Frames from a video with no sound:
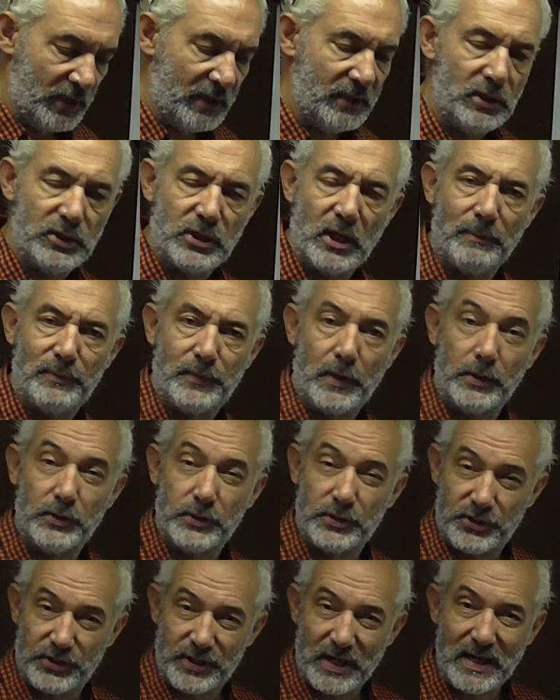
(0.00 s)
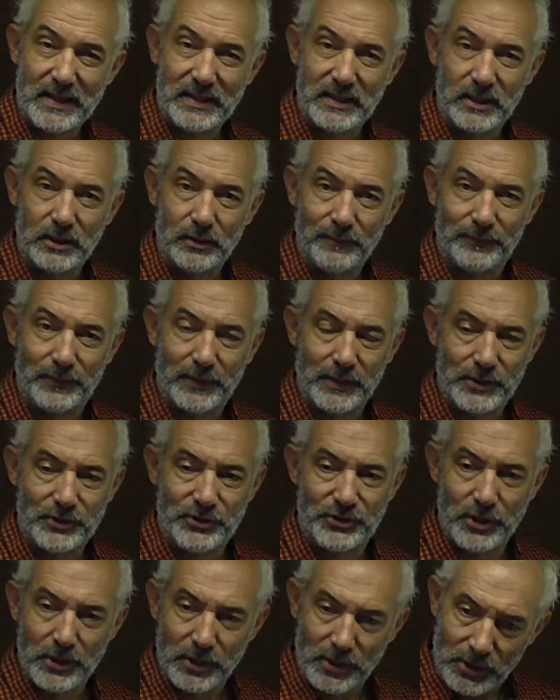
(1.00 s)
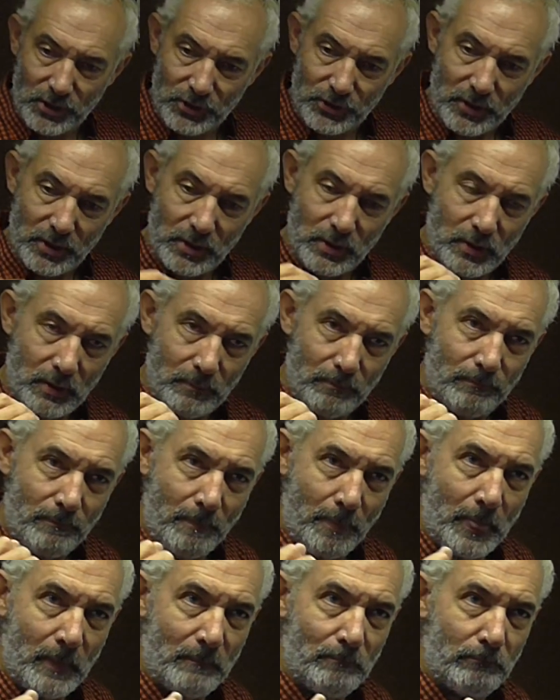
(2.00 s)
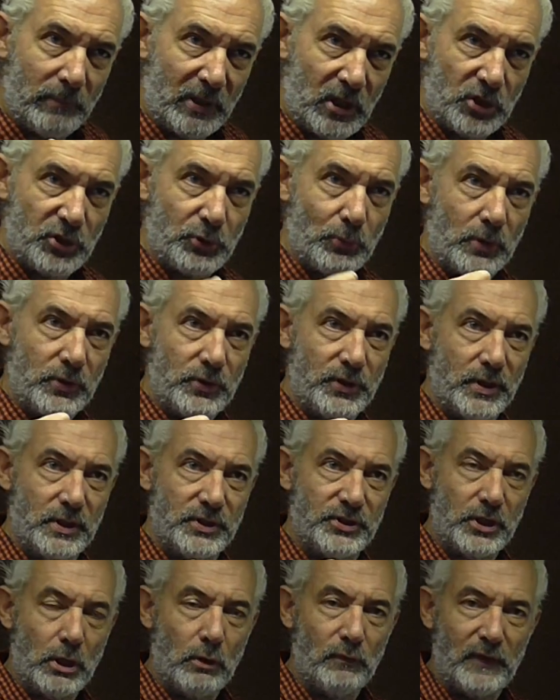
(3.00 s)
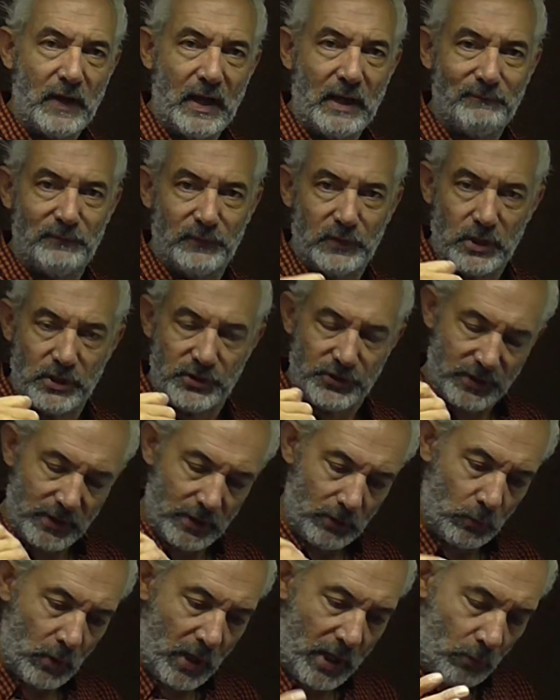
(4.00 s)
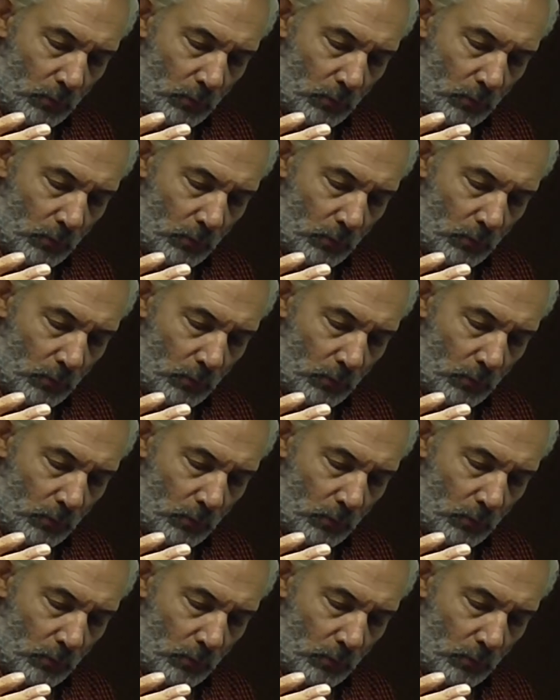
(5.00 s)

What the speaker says: an in-depth understanding of this, because with self-advocacy it